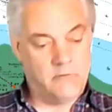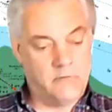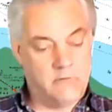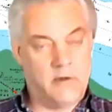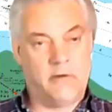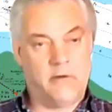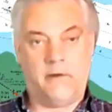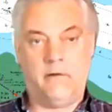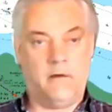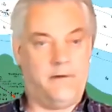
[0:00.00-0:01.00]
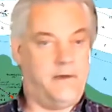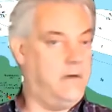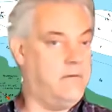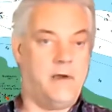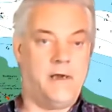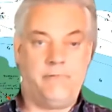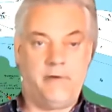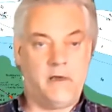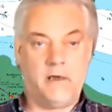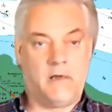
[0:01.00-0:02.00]
a mobile phone, I think you've got
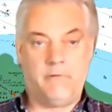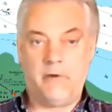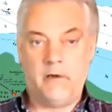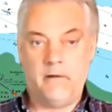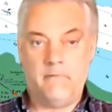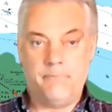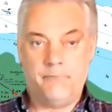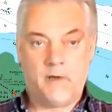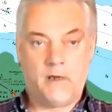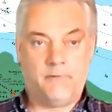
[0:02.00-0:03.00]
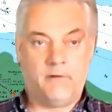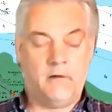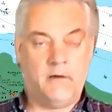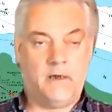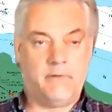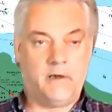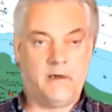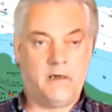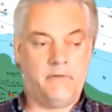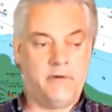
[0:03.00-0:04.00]
everything covered. Absolutely everything
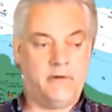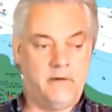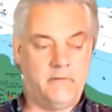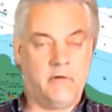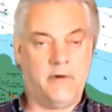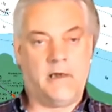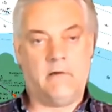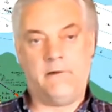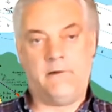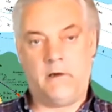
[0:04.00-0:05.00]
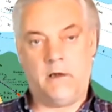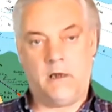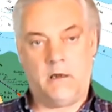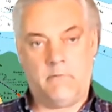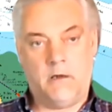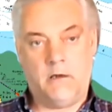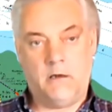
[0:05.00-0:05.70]
covered, and you've got an hour to do that upload.